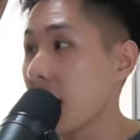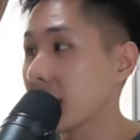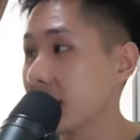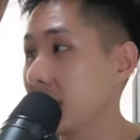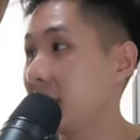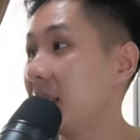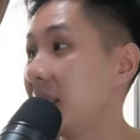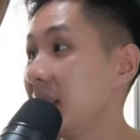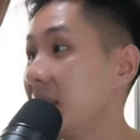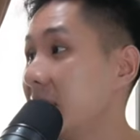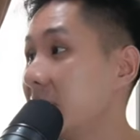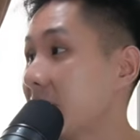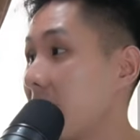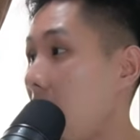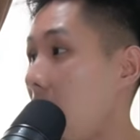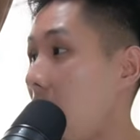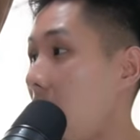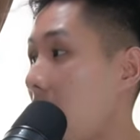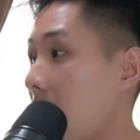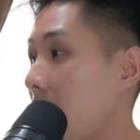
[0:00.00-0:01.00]
So these
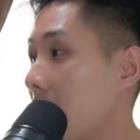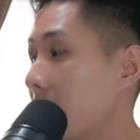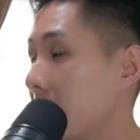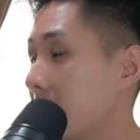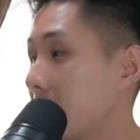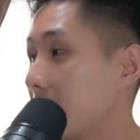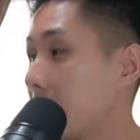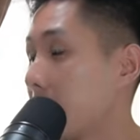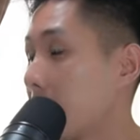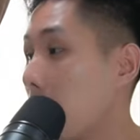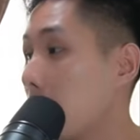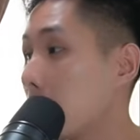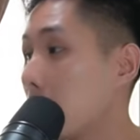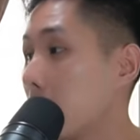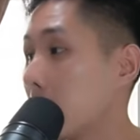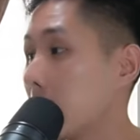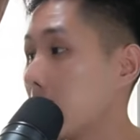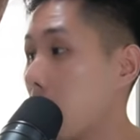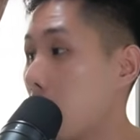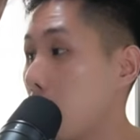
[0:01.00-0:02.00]
are the
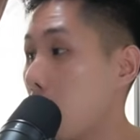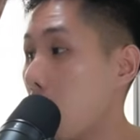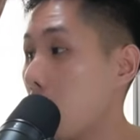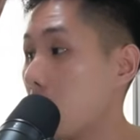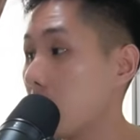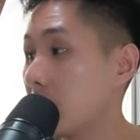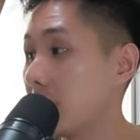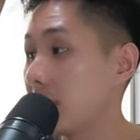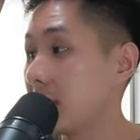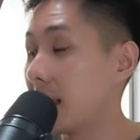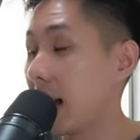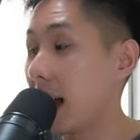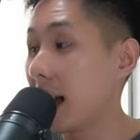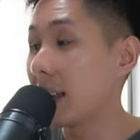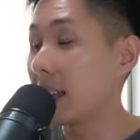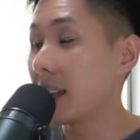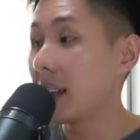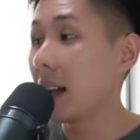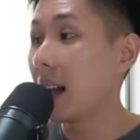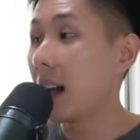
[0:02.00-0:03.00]
following components
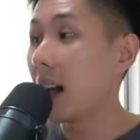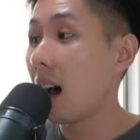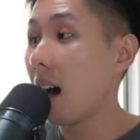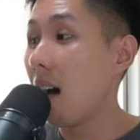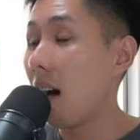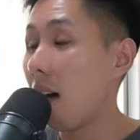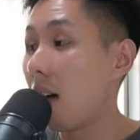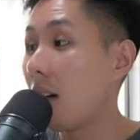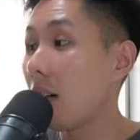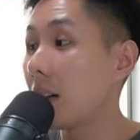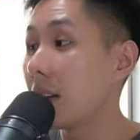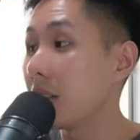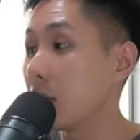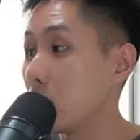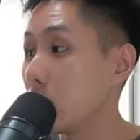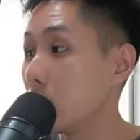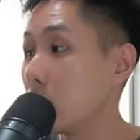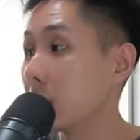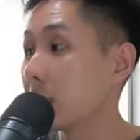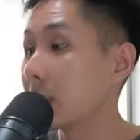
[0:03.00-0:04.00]
that are
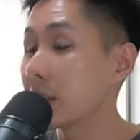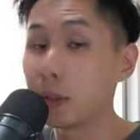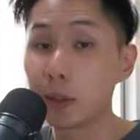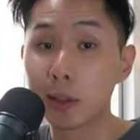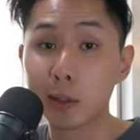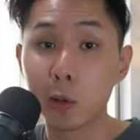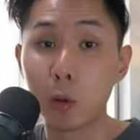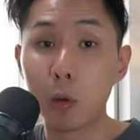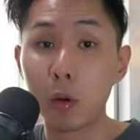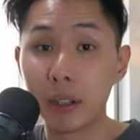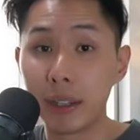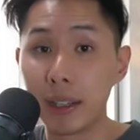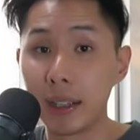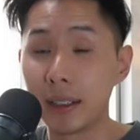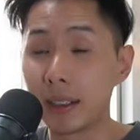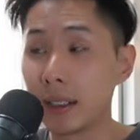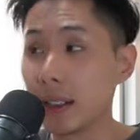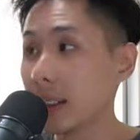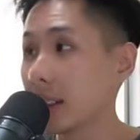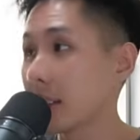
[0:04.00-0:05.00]
used to store
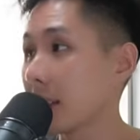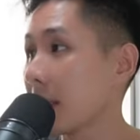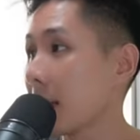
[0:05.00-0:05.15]
data.